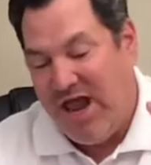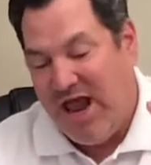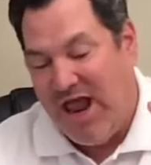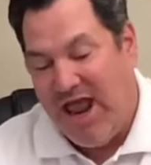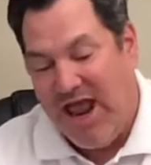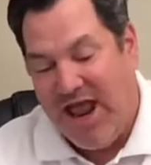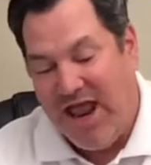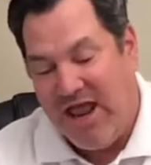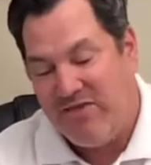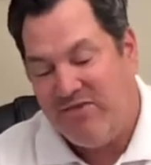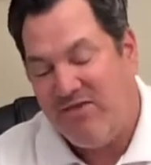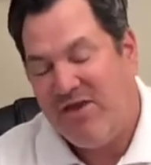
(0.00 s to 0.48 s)

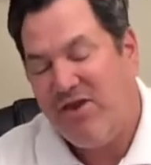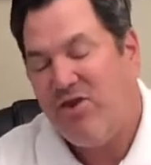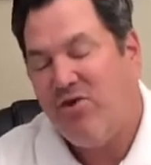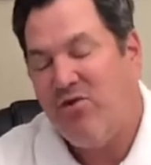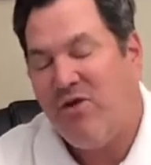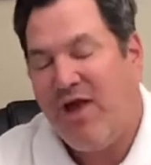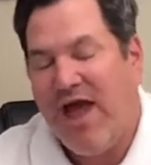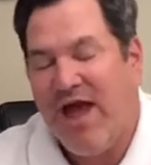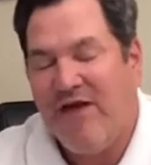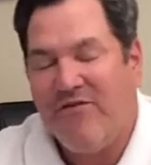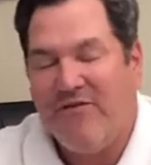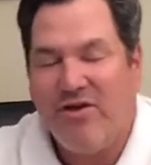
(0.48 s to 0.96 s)
And then you
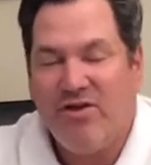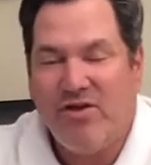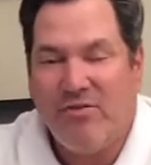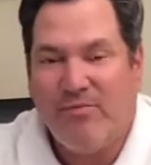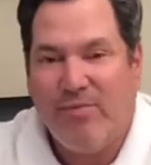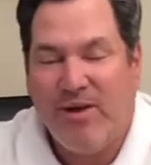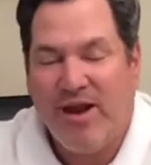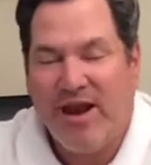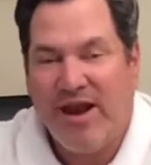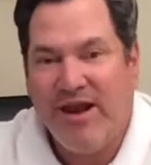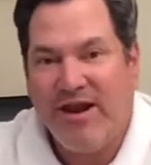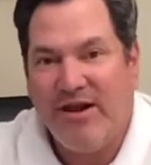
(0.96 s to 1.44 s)
have other
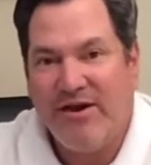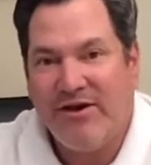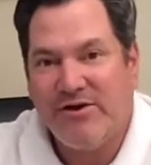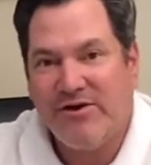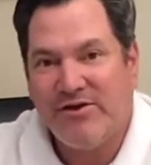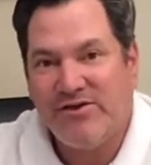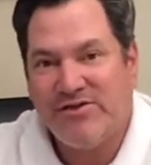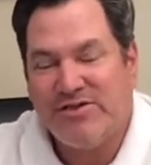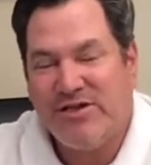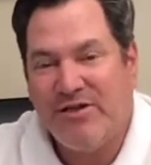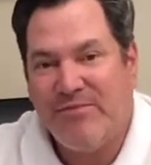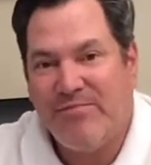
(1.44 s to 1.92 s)

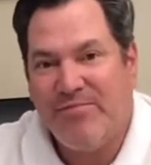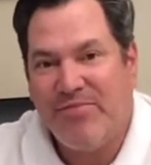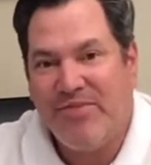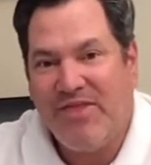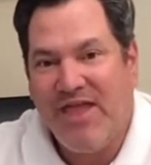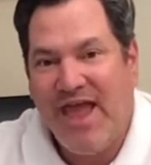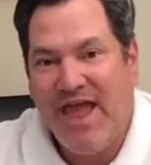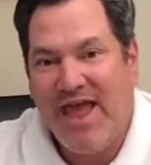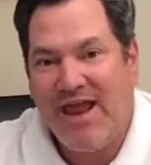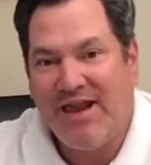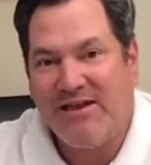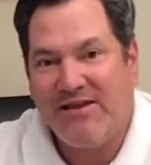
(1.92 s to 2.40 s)
players
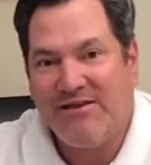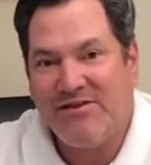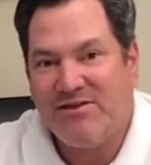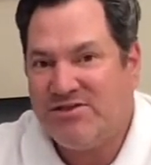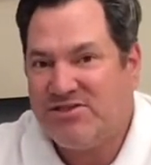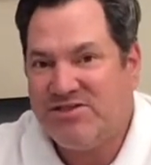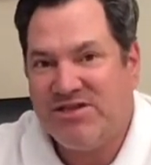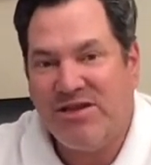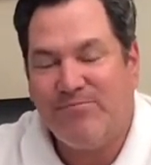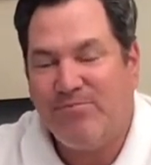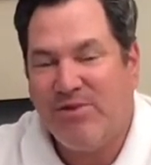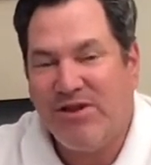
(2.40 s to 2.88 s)
that
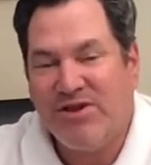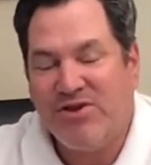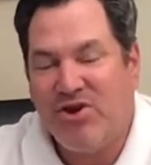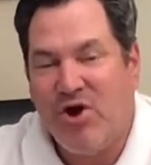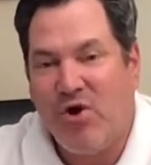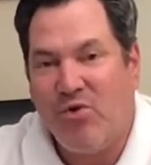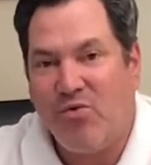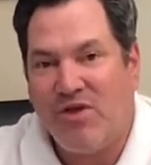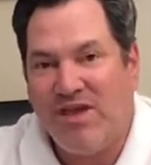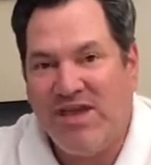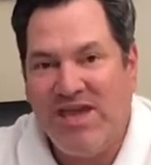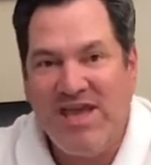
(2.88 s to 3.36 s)
simply
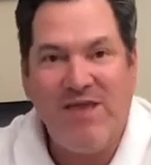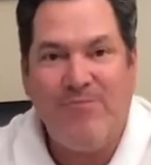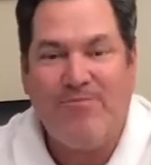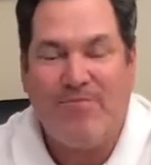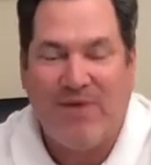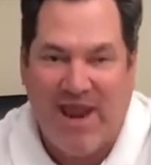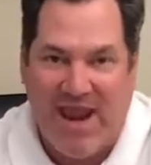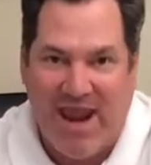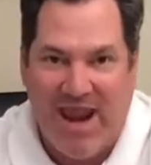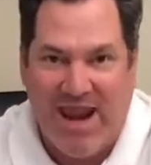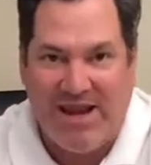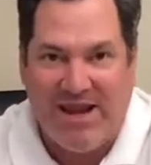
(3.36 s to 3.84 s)
don't keep
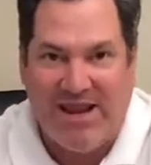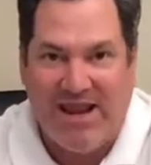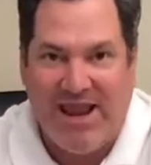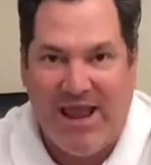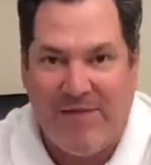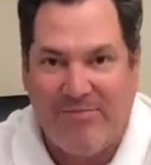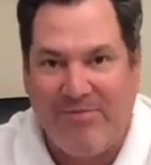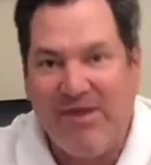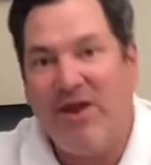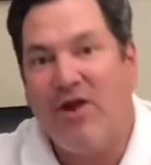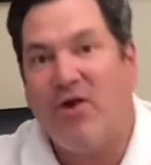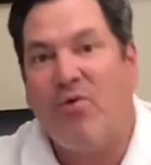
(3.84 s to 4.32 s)
a
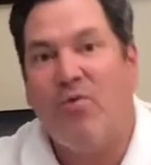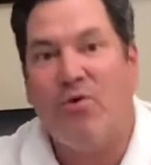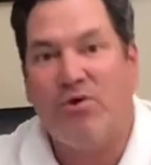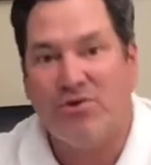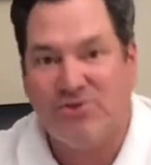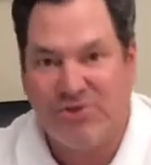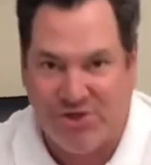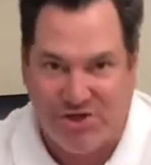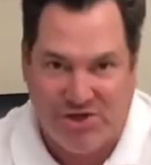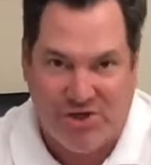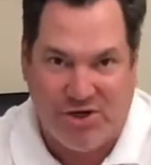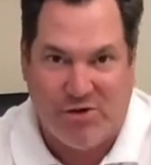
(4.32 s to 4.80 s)
handicap. They don't
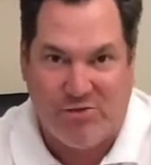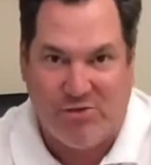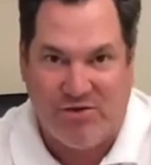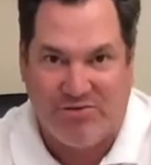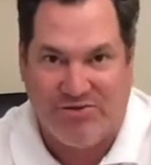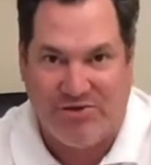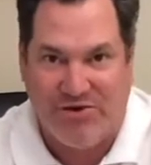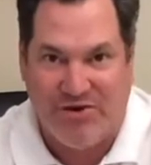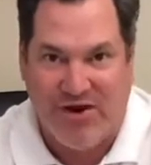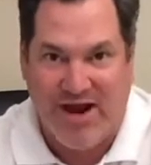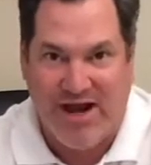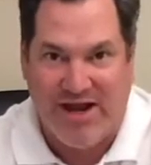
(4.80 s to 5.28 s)
want you to know what
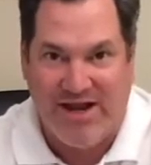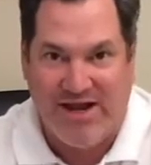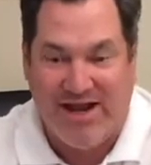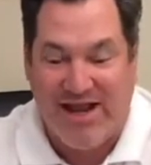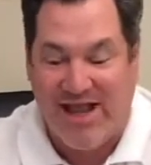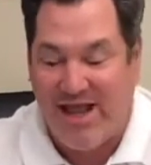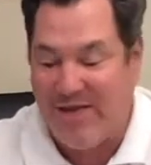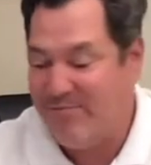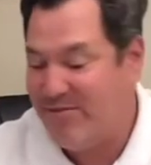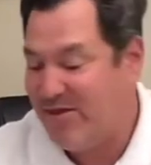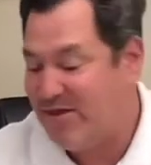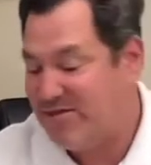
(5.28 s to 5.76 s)
their
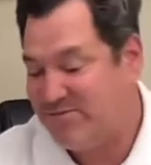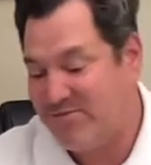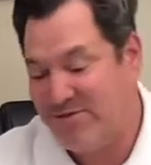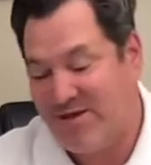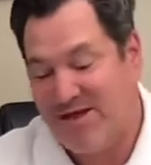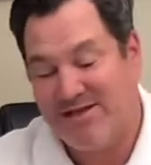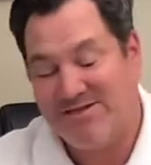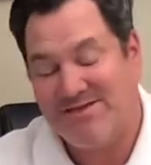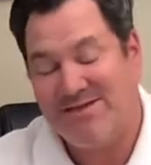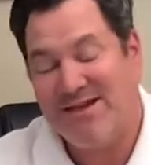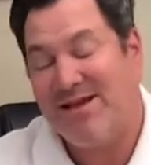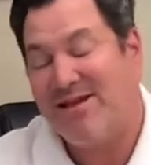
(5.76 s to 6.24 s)
handicap is
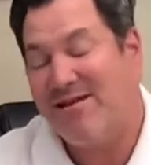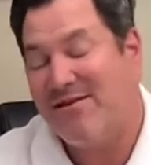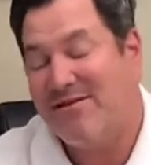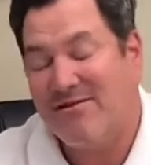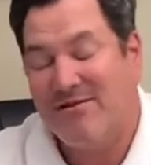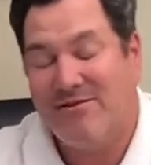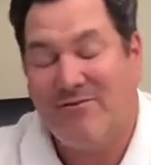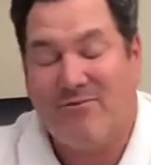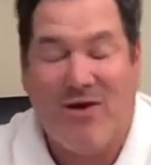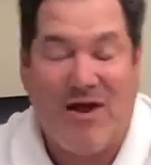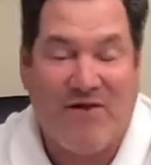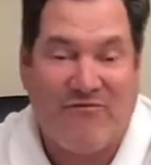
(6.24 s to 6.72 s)
because they,
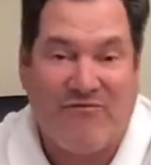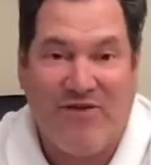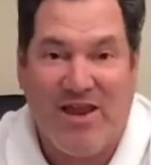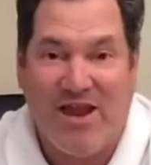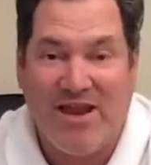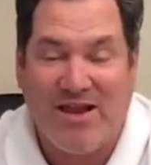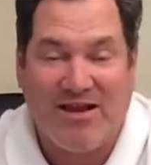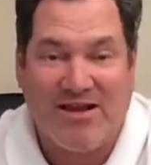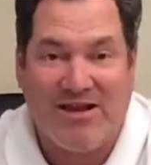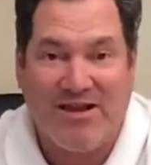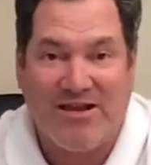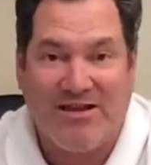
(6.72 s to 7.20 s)
quite
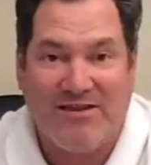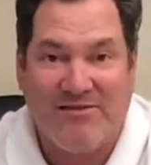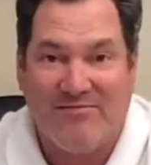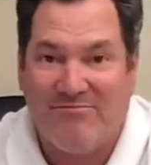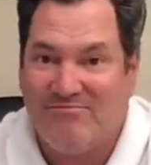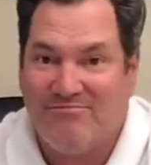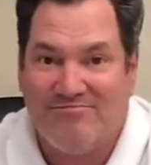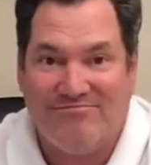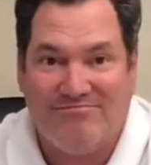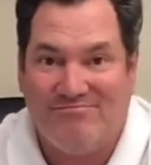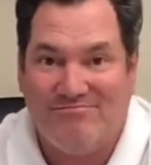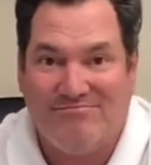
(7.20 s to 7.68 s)
frankly,
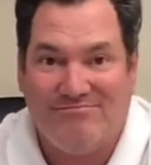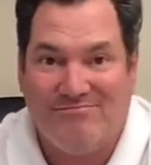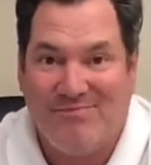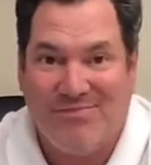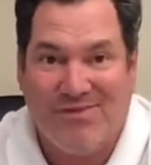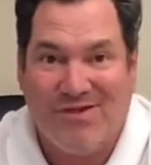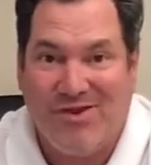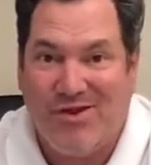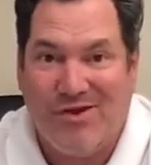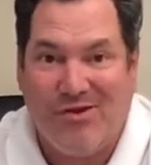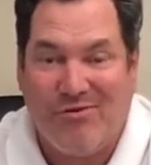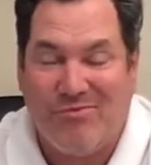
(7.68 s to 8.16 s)

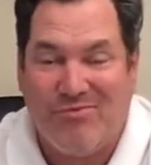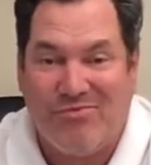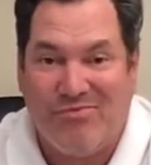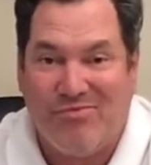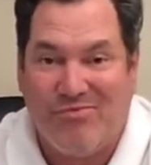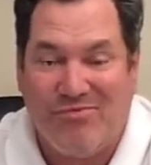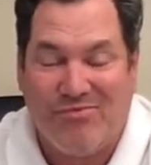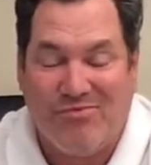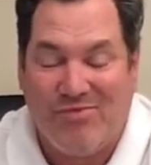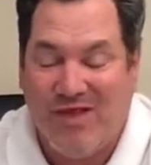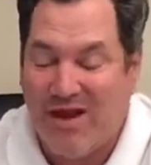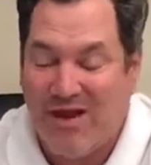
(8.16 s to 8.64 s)
you know,
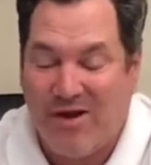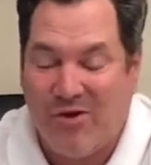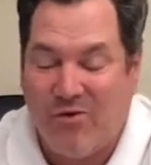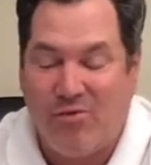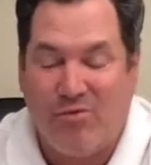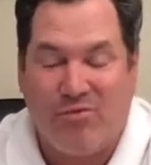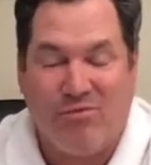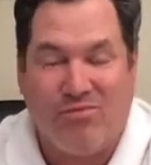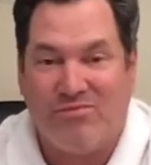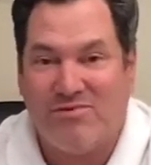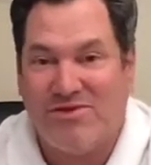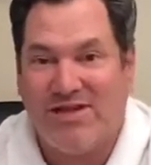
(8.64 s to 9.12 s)
they don't
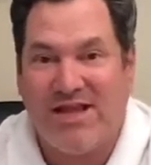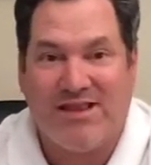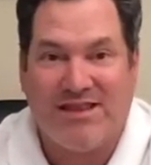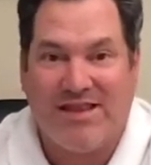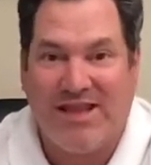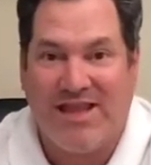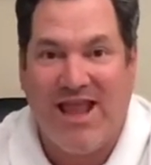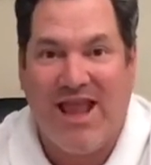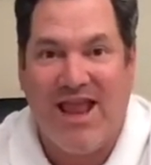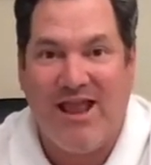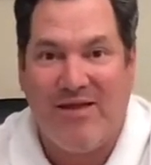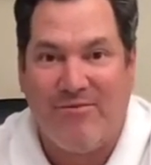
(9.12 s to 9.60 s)
take the
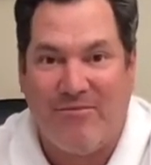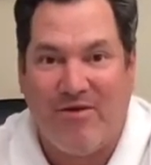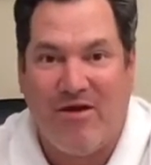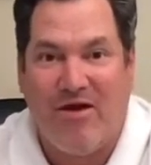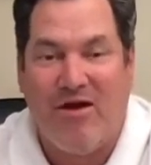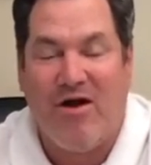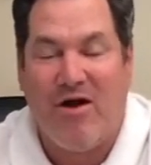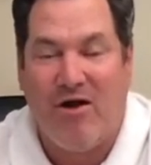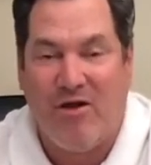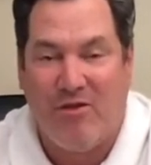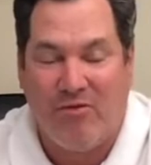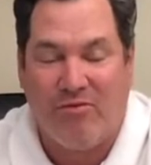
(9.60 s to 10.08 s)
game
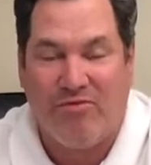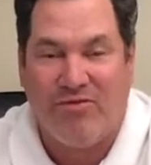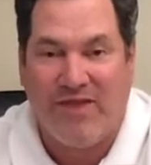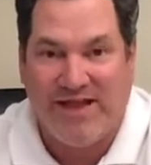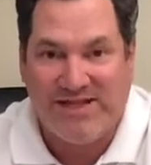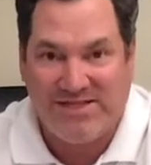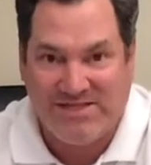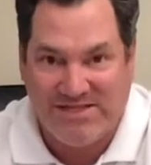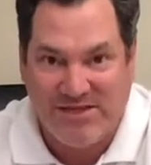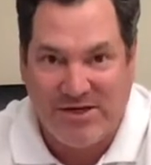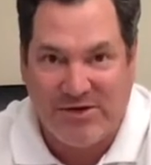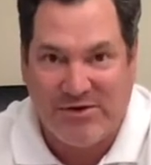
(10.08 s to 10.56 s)
all
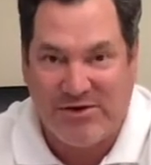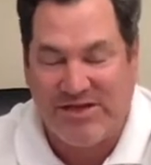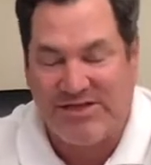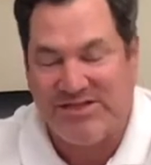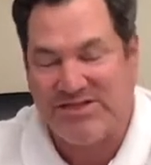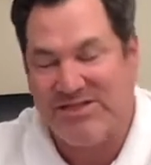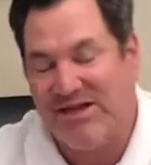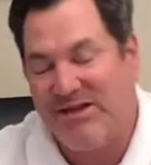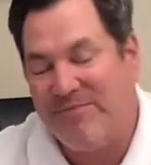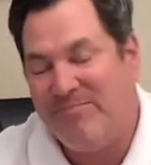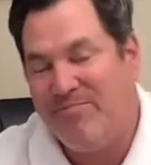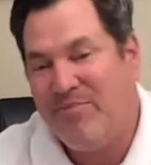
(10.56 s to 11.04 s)
that
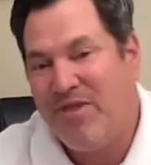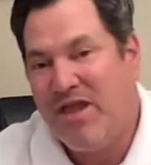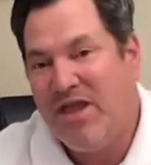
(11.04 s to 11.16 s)
seriously.